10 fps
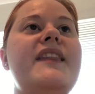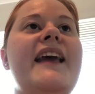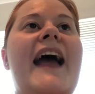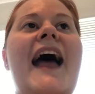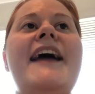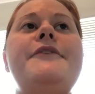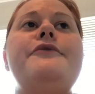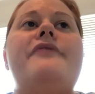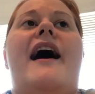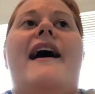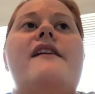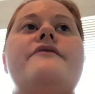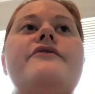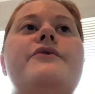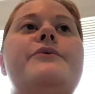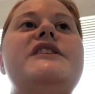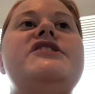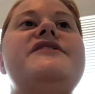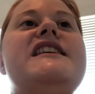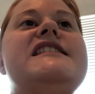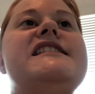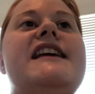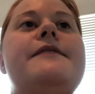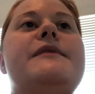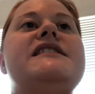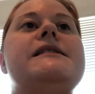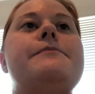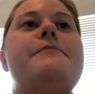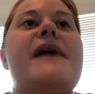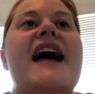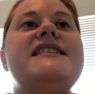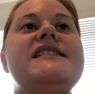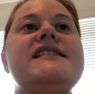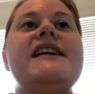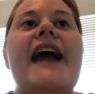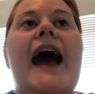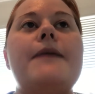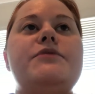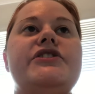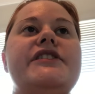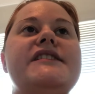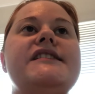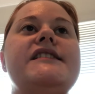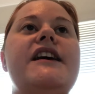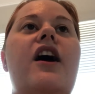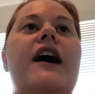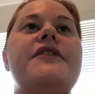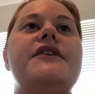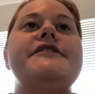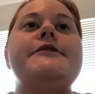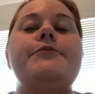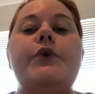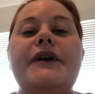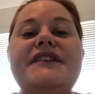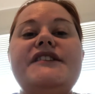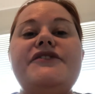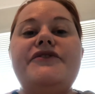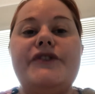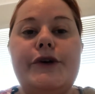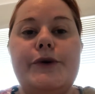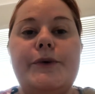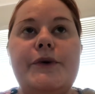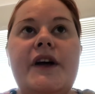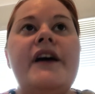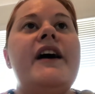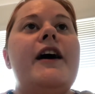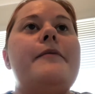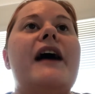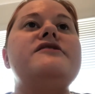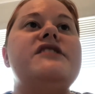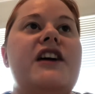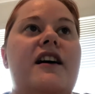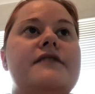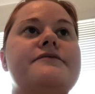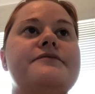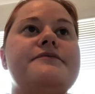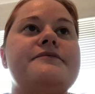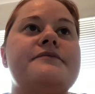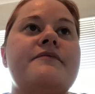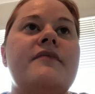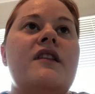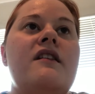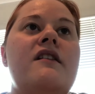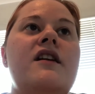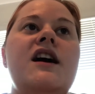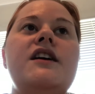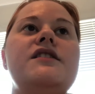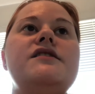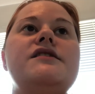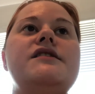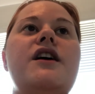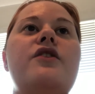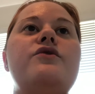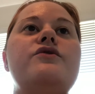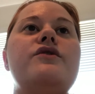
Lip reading: And 5, which of these statements best captures the author's point of view about Zan? So